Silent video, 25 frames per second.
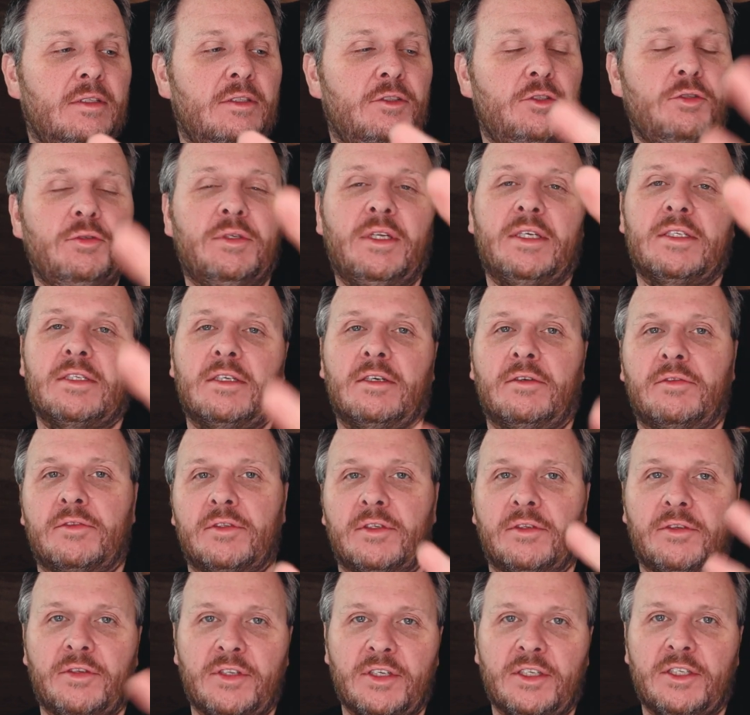2 days
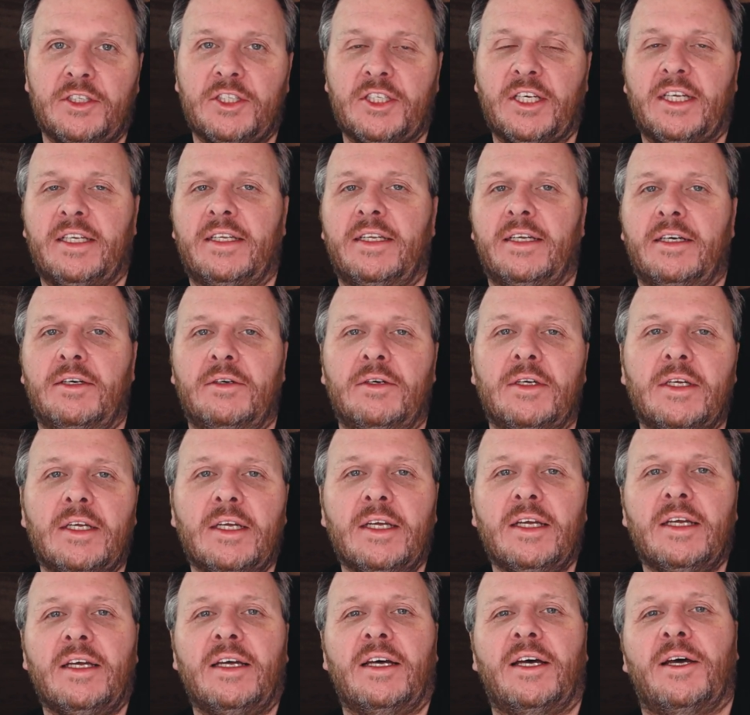after, 3rd of Jan now,
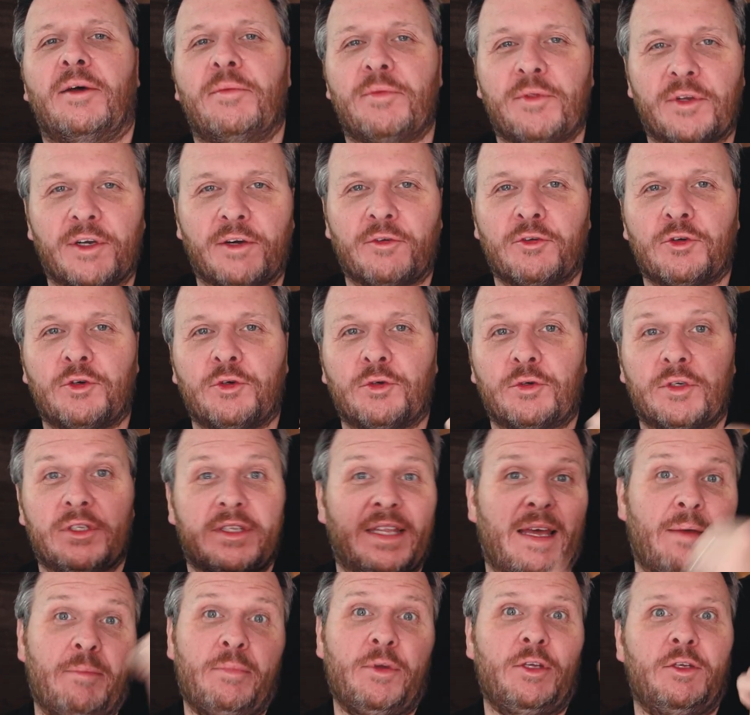that I recorded
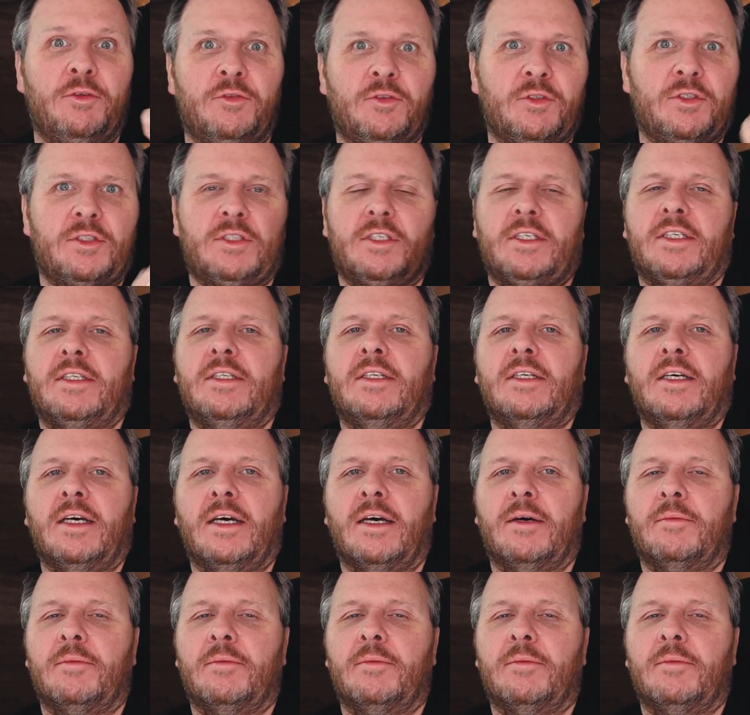that bit you've just seen.